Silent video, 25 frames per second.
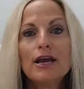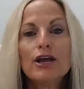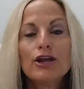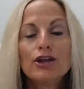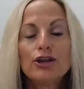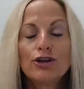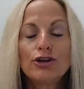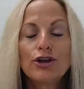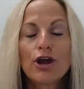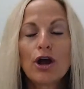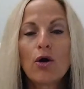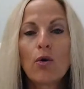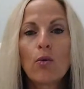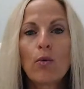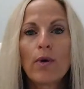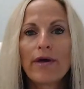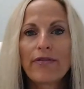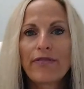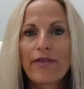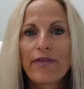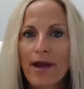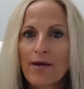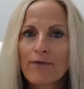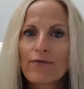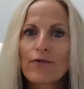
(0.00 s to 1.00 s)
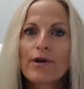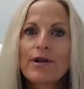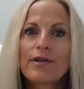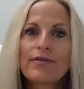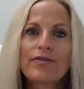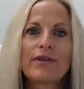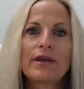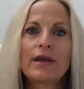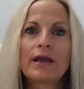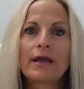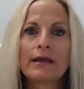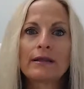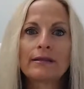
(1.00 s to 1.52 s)
You know, with
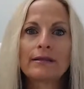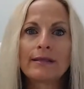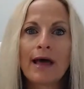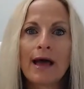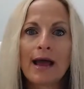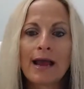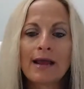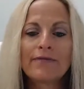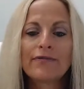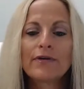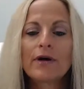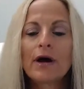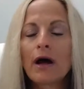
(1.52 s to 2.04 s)
everything in life,